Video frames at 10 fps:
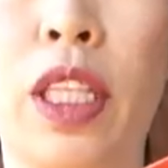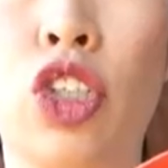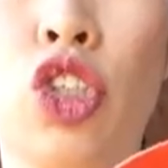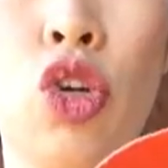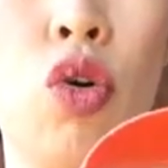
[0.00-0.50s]
the
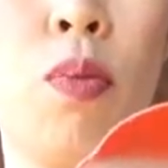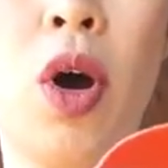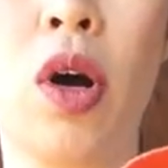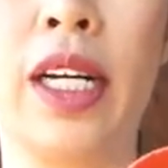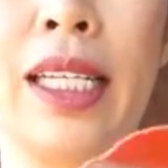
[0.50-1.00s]
sole
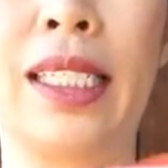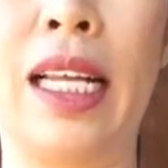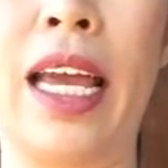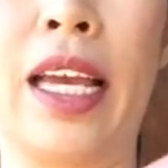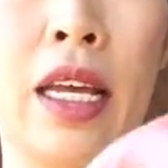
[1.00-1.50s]
part is
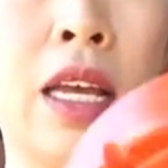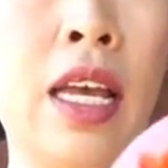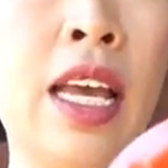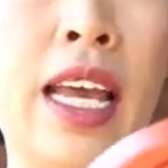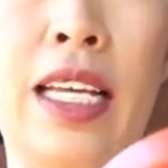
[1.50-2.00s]

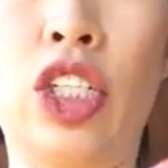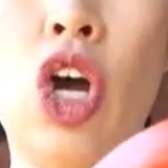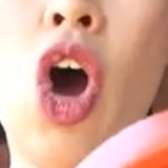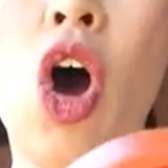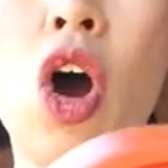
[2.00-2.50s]

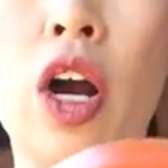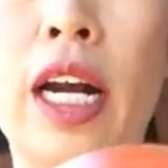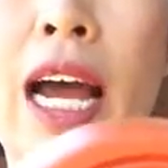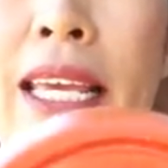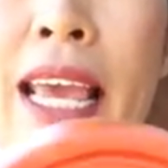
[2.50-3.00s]

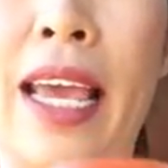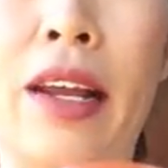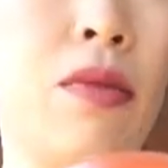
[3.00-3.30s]
hard. I can't